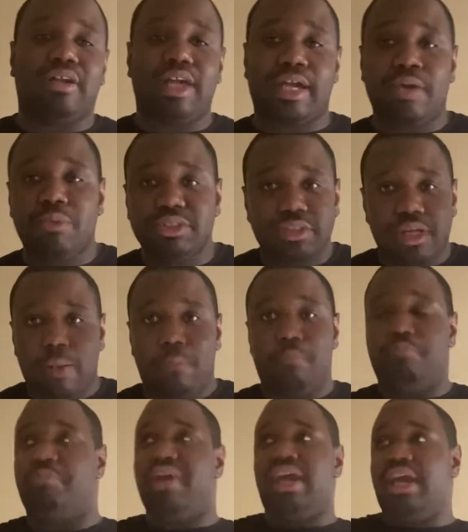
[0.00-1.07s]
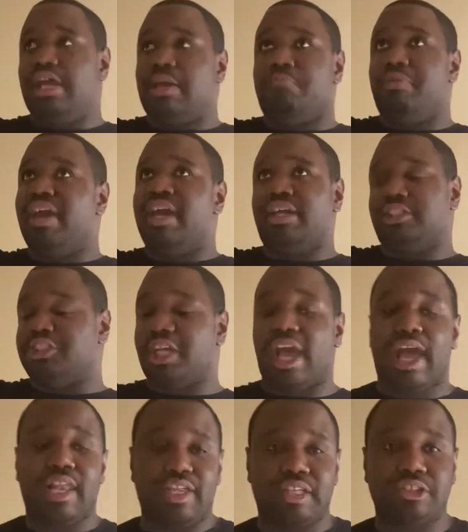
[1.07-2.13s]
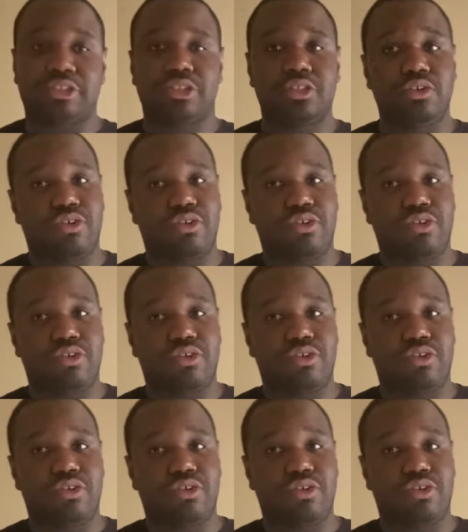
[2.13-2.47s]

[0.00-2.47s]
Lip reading: Like, it wasn't a big challenge.